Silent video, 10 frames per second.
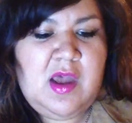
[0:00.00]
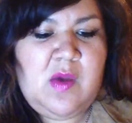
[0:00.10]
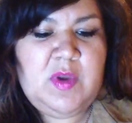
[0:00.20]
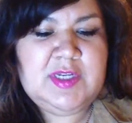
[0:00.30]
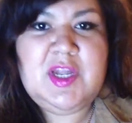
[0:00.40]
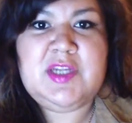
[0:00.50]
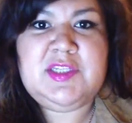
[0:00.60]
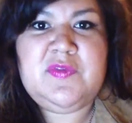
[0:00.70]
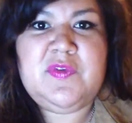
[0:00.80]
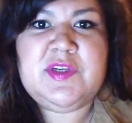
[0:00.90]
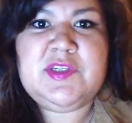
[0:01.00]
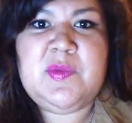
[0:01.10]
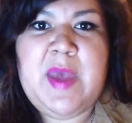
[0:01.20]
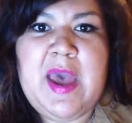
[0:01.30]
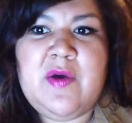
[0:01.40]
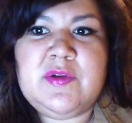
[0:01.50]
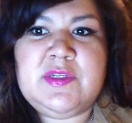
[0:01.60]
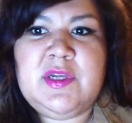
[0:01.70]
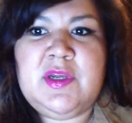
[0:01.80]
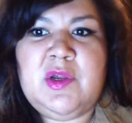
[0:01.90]
I want to talk to you first
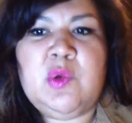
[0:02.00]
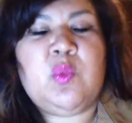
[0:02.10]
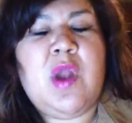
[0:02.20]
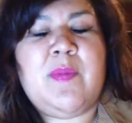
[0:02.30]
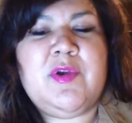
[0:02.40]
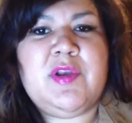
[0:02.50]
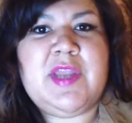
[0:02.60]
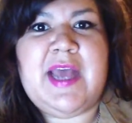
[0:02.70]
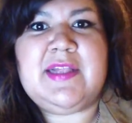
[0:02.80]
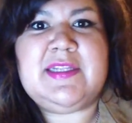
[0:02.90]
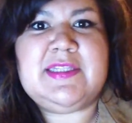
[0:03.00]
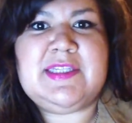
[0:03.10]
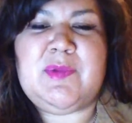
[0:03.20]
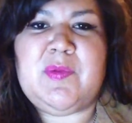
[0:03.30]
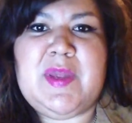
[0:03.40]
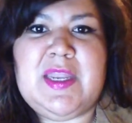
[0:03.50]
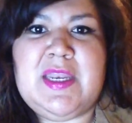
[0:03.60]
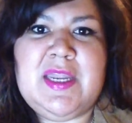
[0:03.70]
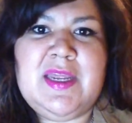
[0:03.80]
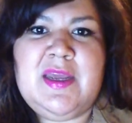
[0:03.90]
about Robert Allen
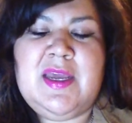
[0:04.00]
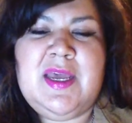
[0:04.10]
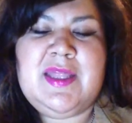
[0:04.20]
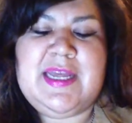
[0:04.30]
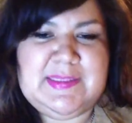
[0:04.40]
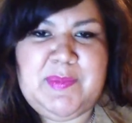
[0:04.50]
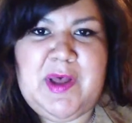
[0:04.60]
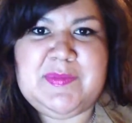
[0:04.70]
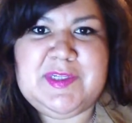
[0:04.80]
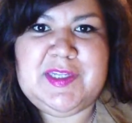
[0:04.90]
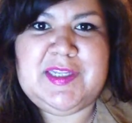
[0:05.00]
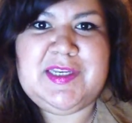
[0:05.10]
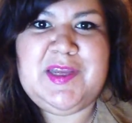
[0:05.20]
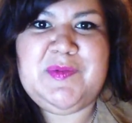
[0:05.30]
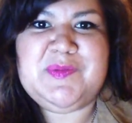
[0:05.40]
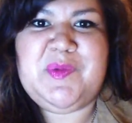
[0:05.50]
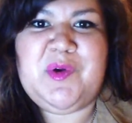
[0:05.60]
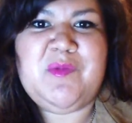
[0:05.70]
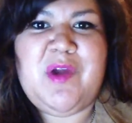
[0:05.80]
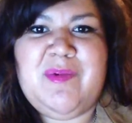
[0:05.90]
Zimmerman. That's Bob Dylan. He was
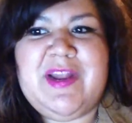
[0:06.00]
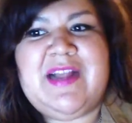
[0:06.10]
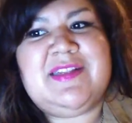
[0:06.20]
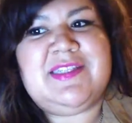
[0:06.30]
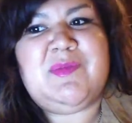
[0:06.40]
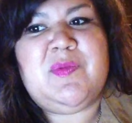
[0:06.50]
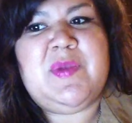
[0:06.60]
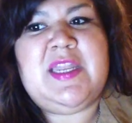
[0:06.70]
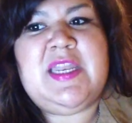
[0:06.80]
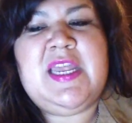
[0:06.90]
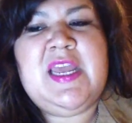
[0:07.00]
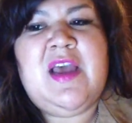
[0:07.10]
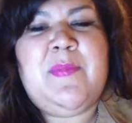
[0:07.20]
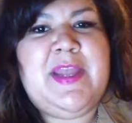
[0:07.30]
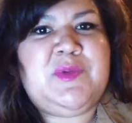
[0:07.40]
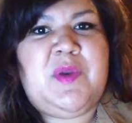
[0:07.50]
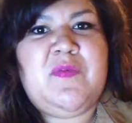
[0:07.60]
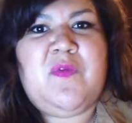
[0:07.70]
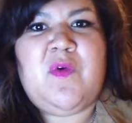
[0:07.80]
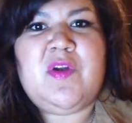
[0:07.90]
born Robert Allen Zimmerman, May
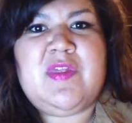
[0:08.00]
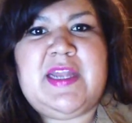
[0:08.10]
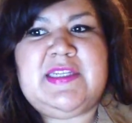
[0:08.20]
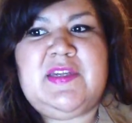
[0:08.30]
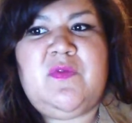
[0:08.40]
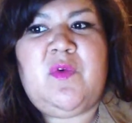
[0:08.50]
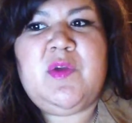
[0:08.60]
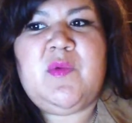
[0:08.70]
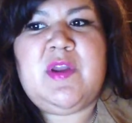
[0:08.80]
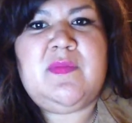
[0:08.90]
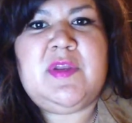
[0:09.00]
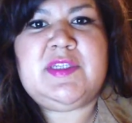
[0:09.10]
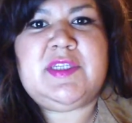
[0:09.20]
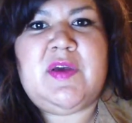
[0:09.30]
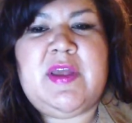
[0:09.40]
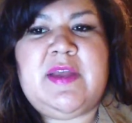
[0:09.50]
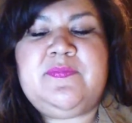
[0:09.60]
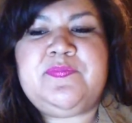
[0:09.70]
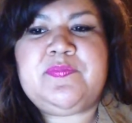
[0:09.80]
24th, 1941 in Minnesota.